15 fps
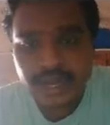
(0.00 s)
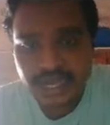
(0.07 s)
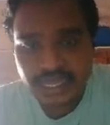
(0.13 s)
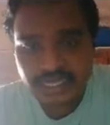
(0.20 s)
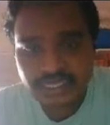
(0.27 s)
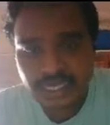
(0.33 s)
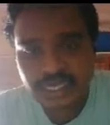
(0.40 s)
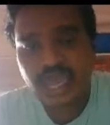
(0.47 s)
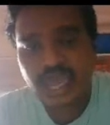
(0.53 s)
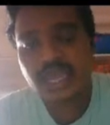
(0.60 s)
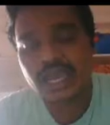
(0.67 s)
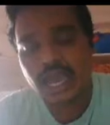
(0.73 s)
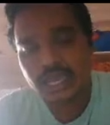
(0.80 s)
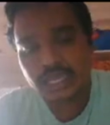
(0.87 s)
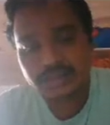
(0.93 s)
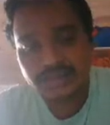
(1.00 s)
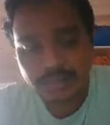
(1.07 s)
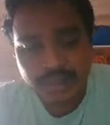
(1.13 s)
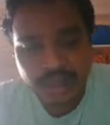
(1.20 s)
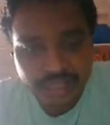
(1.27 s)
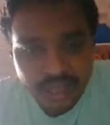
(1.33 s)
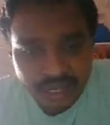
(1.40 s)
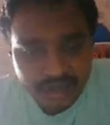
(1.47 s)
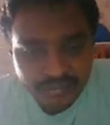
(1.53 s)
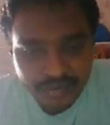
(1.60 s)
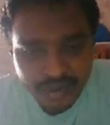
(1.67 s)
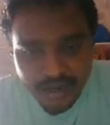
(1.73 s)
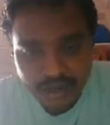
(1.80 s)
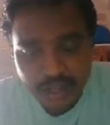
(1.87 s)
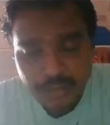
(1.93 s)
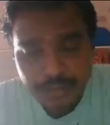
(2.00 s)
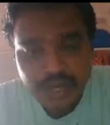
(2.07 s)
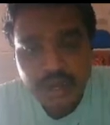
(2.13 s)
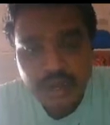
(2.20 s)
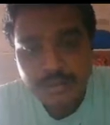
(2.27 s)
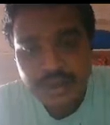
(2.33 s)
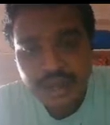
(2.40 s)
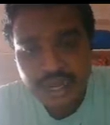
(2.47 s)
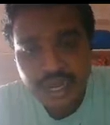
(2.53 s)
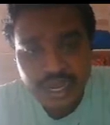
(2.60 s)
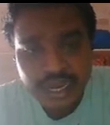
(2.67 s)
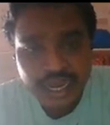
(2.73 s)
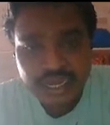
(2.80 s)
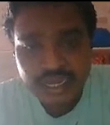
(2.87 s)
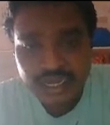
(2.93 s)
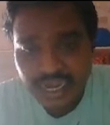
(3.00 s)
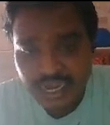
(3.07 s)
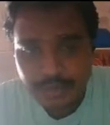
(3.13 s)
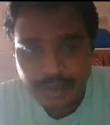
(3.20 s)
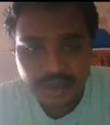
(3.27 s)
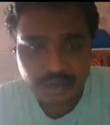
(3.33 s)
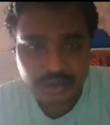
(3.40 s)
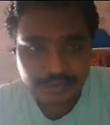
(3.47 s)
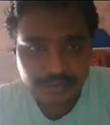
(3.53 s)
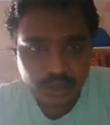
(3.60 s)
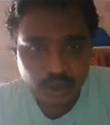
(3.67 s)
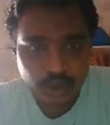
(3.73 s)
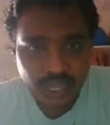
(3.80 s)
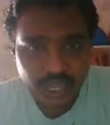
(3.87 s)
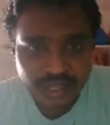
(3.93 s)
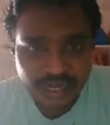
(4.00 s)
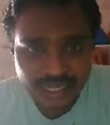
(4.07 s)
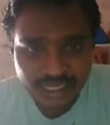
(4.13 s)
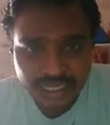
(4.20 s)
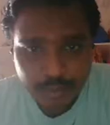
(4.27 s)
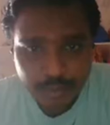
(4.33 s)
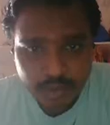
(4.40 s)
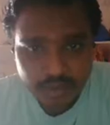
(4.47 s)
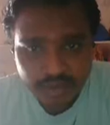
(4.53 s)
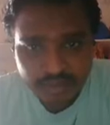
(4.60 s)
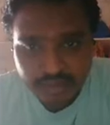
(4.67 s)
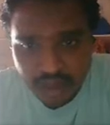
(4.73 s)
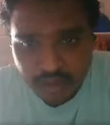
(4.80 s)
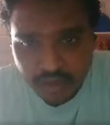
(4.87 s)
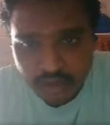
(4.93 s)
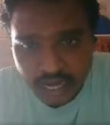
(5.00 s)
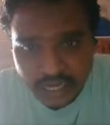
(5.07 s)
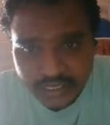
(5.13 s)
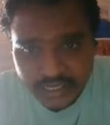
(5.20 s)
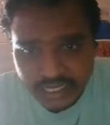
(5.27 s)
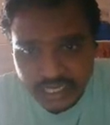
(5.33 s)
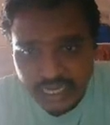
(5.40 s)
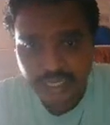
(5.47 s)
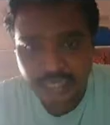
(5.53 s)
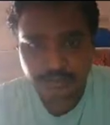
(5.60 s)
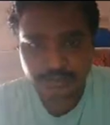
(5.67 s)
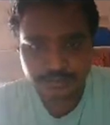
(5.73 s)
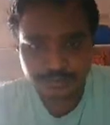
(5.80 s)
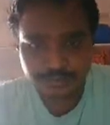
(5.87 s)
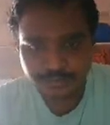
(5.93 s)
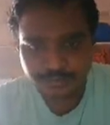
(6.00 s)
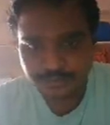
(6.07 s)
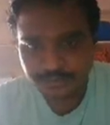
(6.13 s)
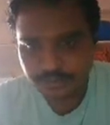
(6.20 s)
sedimentation tank or some other different preliminary treatment. Okay, that is about the flocculent settling.